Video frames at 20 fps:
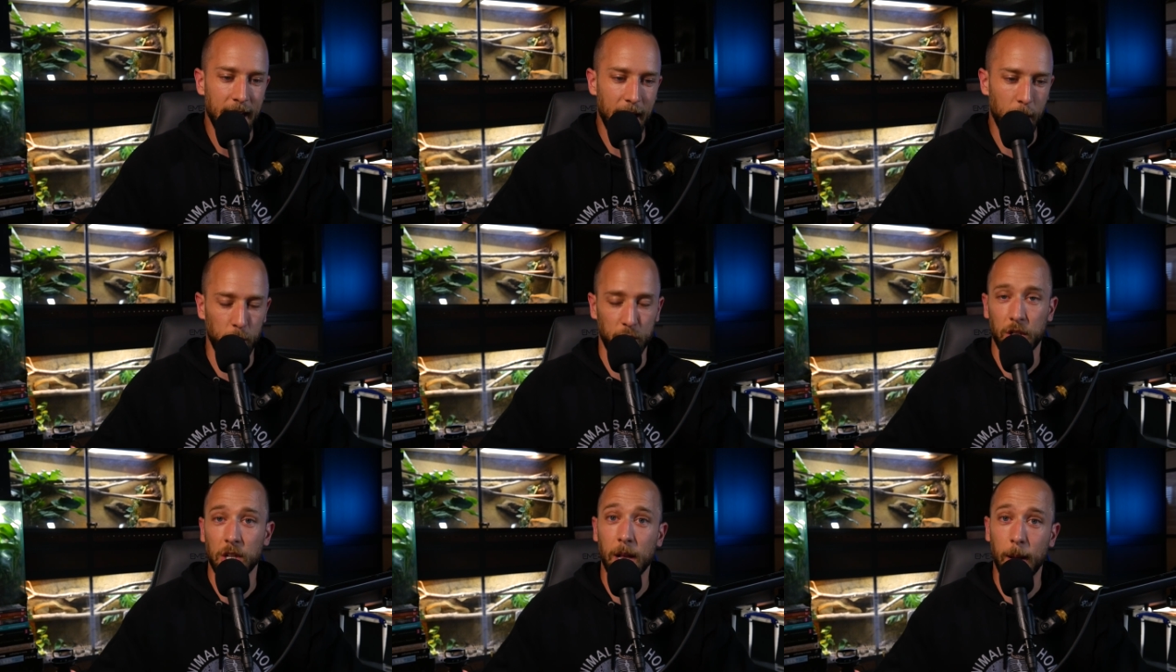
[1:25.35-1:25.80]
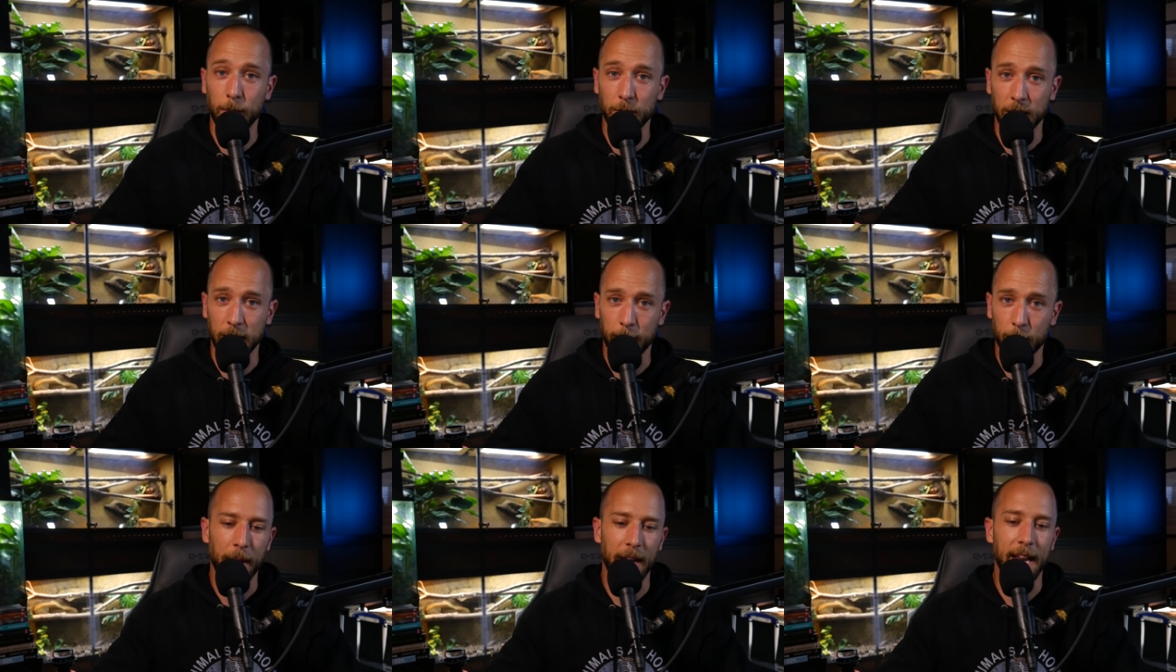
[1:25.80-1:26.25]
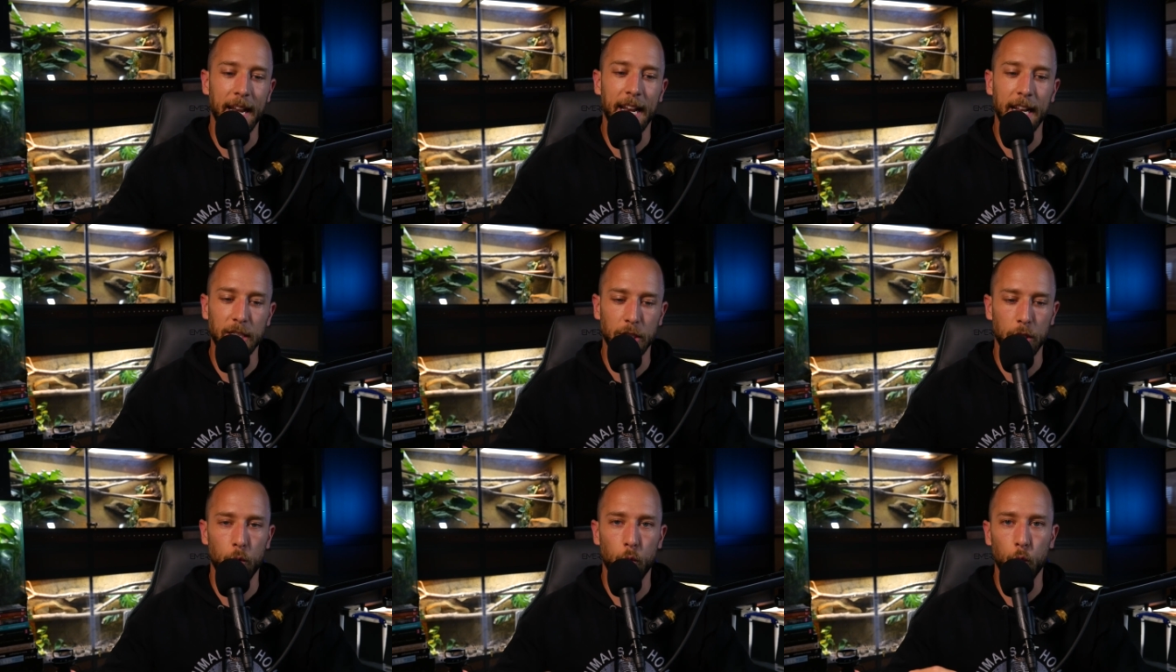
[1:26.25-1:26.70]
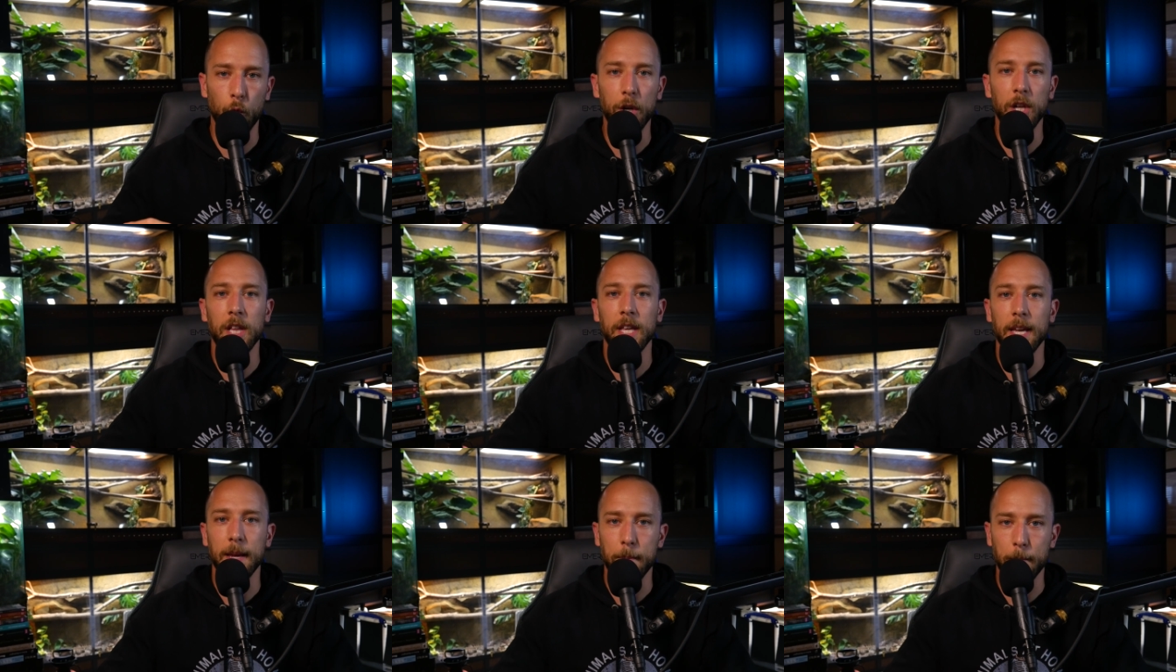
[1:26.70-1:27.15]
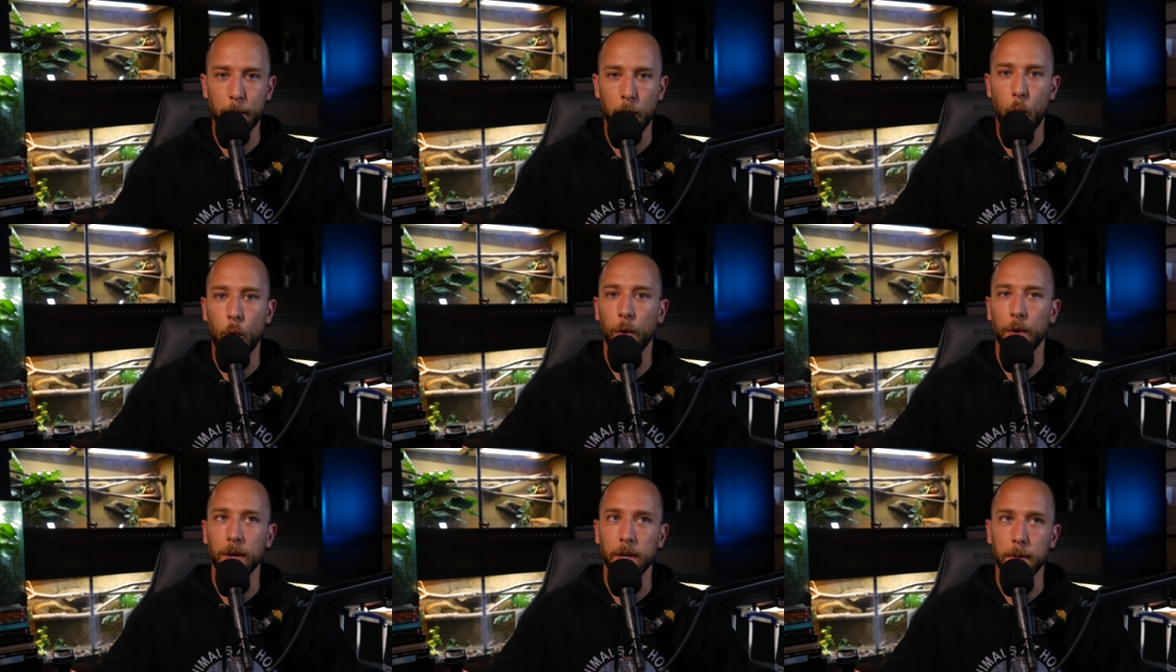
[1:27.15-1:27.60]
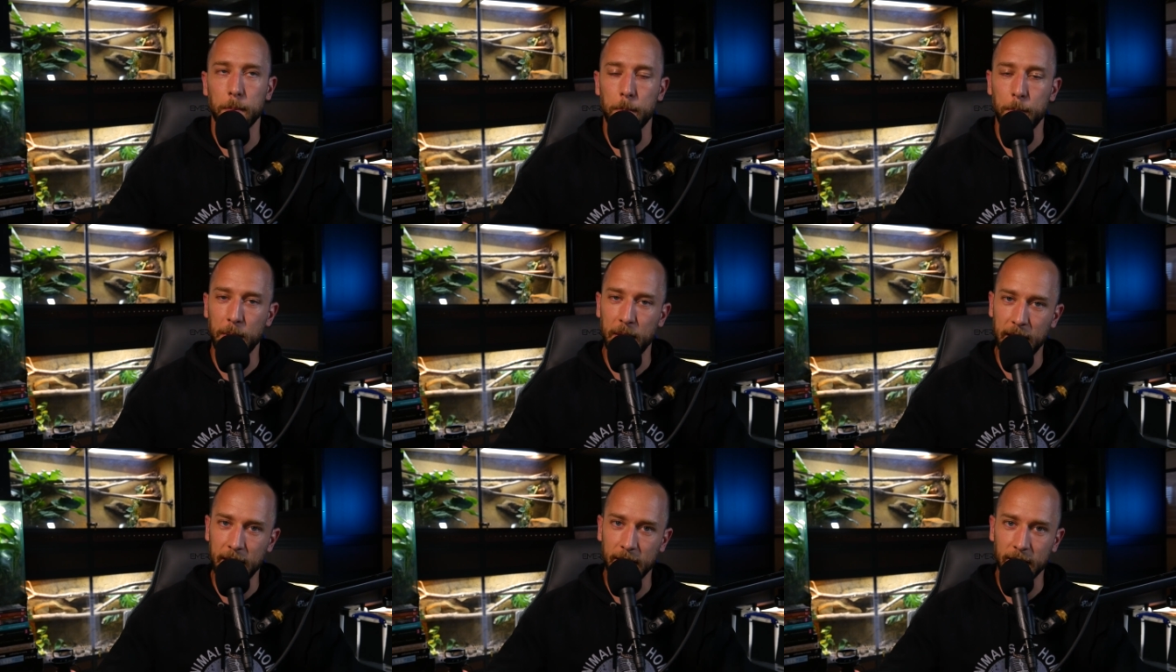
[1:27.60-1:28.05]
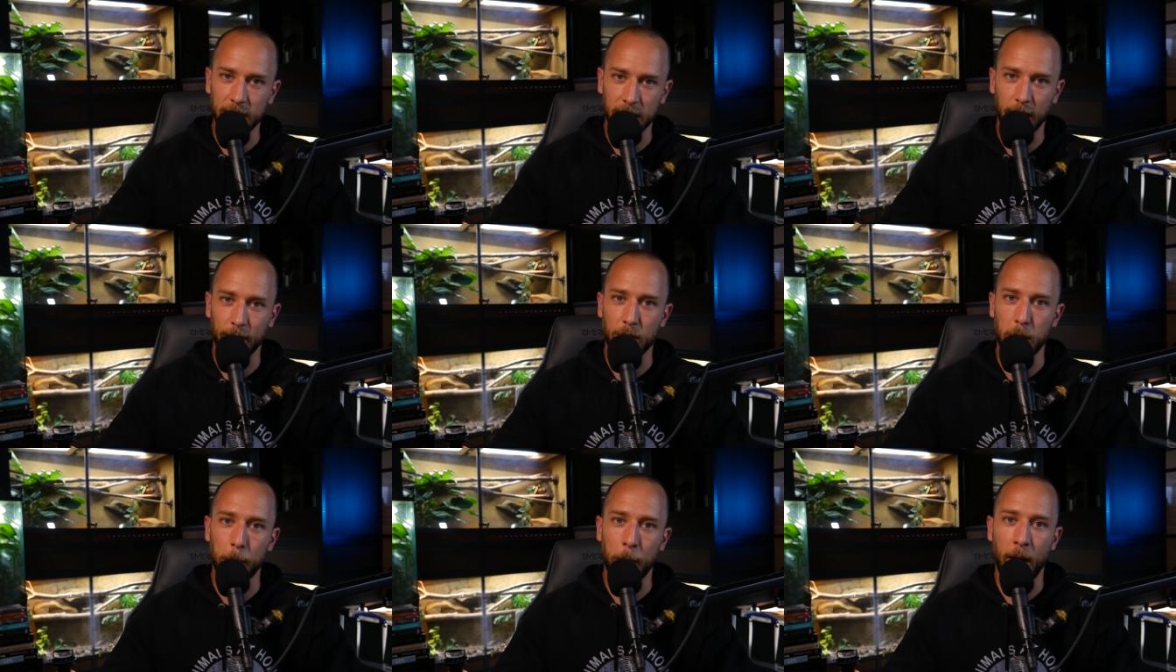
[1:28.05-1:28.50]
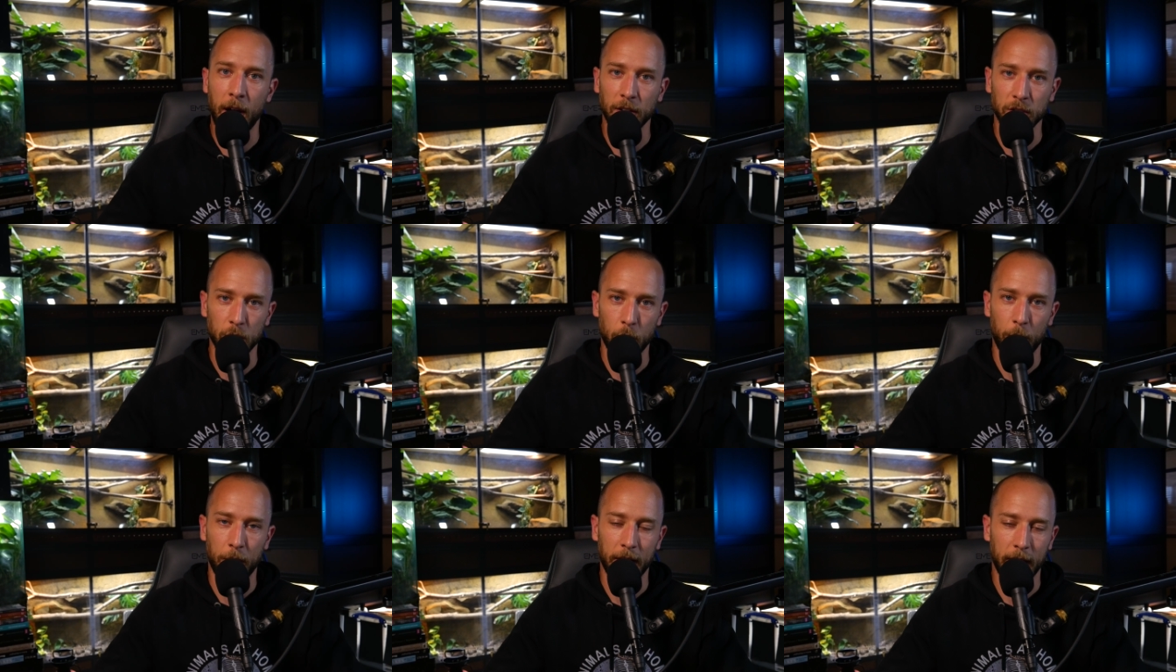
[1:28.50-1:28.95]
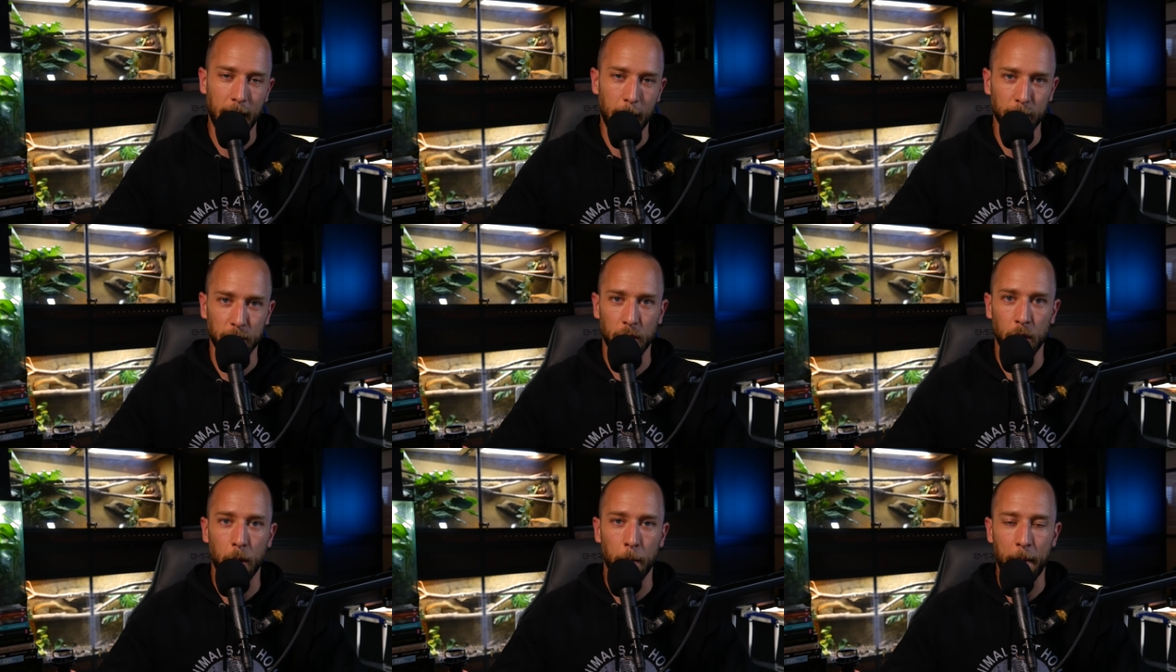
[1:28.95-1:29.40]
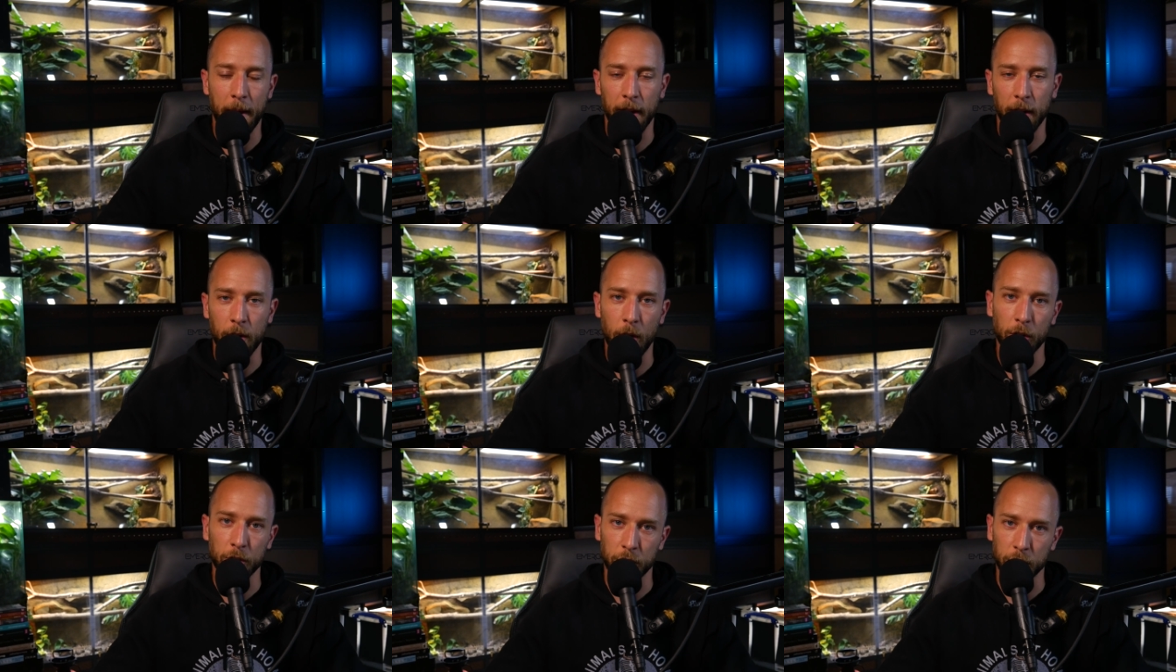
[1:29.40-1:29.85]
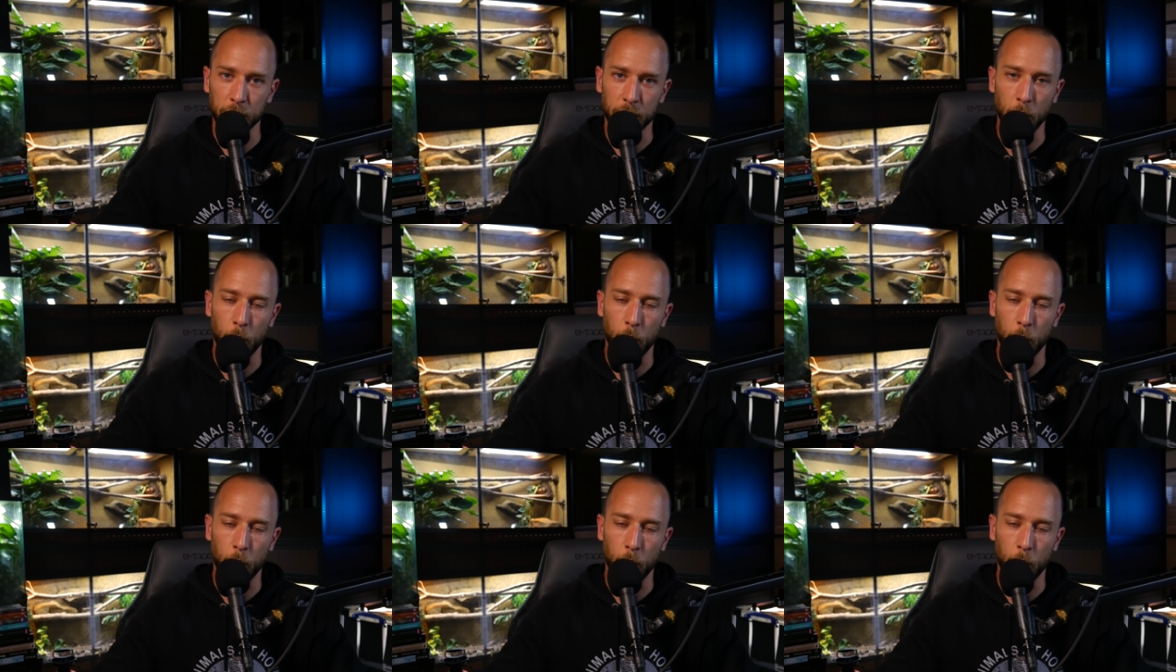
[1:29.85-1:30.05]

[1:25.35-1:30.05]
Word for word: it was clumsy. But it is a really important piece of the puzzle when it comes to herpetoculture.